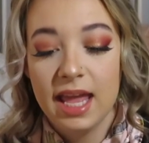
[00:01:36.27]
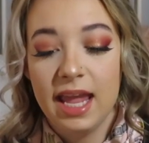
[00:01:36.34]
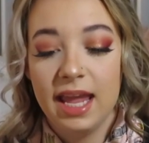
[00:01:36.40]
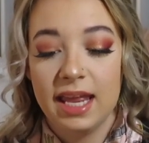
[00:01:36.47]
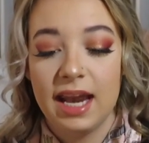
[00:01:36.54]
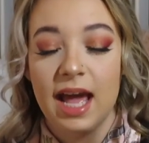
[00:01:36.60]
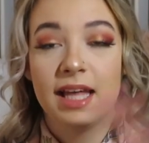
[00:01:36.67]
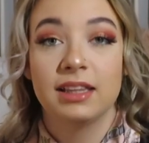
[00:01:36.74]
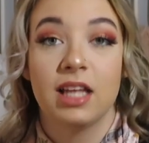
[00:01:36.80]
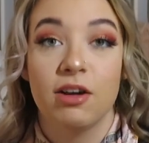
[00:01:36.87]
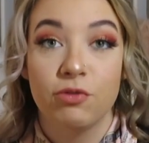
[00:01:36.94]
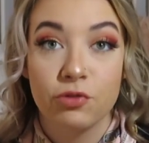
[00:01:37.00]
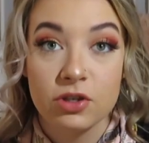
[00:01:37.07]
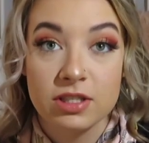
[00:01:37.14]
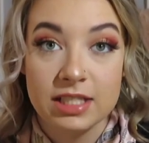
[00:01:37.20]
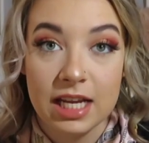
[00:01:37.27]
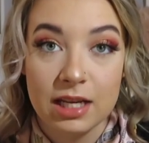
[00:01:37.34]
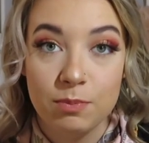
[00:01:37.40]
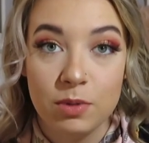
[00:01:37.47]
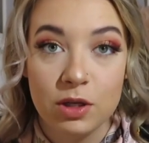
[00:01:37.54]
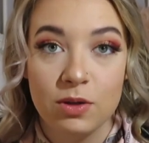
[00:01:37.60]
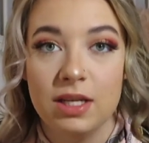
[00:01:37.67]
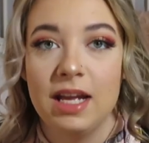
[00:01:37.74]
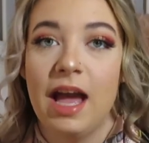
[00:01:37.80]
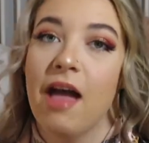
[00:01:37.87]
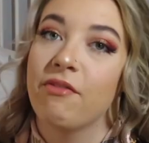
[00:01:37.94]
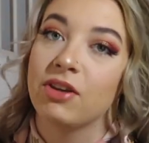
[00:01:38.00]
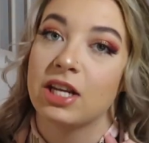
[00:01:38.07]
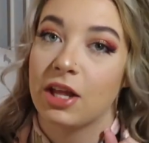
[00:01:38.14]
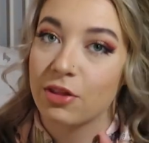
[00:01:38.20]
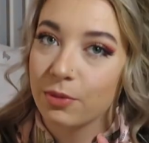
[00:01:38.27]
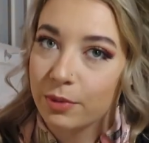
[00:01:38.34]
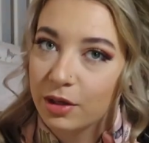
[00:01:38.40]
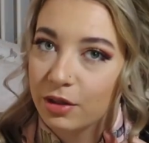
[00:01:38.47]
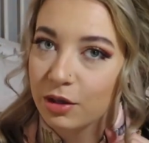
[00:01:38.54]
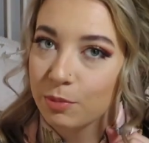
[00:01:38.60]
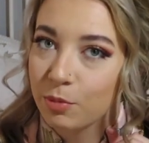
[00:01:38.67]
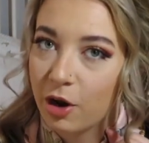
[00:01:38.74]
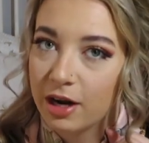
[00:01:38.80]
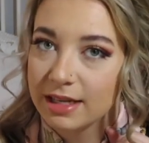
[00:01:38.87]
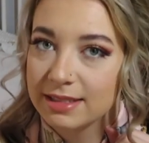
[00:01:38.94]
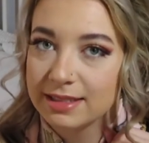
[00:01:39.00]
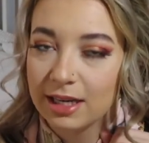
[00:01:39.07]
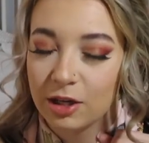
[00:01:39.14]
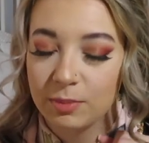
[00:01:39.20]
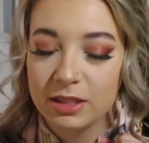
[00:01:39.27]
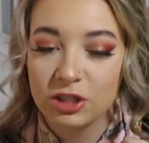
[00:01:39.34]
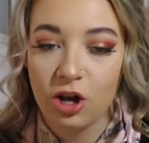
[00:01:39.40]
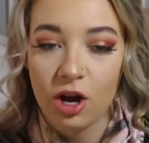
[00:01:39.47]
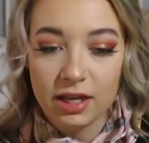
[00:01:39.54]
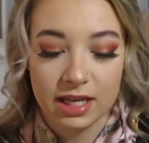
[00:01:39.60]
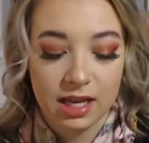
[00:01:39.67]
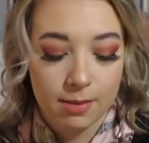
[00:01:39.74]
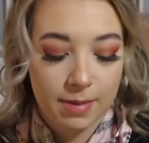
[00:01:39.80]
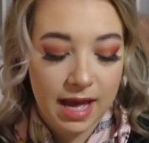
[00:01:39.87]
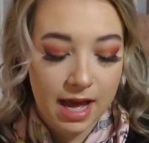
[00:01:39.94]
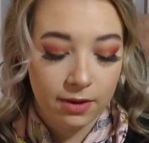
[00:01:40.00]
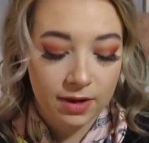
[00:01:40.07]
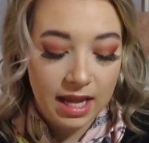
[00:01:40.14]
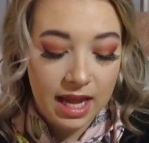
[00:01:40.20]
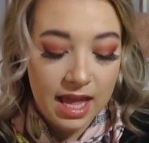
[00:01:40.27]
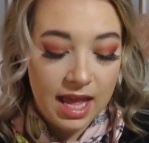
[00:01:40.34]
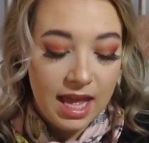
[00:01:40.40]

And I love First Aid Beauty. I have another one of their products that I'll be talking about.